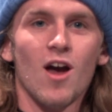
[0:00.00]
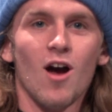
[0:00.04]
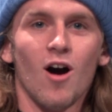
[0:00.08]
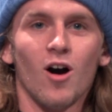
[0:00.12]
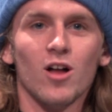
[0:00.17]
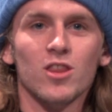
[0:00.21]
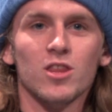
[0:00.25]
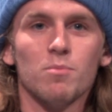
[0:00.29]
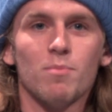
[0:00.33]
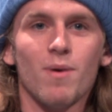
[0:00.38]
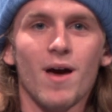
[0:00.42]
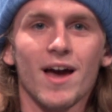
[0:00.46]

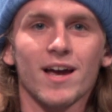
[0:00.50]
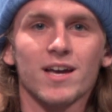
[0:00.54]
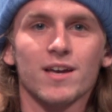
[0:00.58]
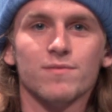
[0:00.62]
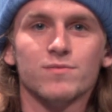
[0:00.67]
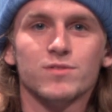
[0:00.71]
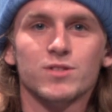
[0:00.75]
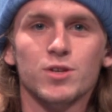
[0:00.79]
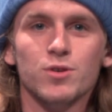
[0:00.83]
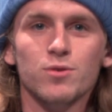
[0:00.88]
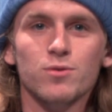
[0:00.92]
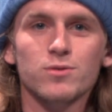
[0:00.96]
on the back
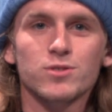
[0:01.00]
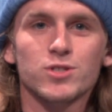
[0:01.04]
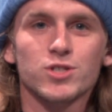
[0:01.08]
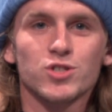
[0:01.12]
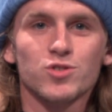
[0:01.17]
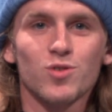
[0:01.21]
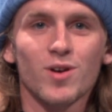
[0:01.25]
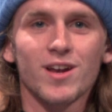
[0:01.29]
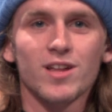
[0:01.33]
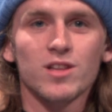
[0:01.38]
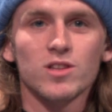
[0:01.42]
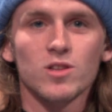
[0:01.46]
of two
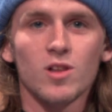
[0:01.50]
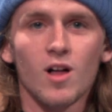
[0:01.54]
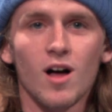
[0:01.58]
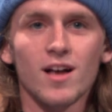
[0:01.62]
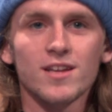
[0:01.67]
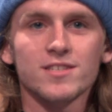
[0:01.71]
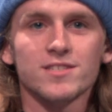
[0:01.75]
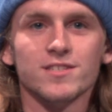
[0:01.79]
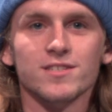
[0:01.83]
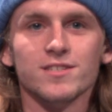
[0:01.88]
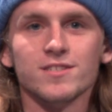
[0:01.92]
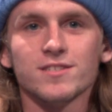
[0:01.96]
straight
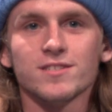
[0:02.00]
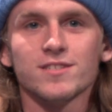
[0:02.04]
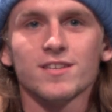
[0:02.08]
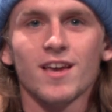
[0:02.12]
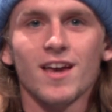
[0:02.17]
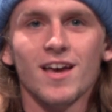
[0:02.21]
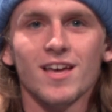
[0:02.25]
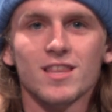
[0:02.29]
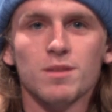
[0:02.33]
losses.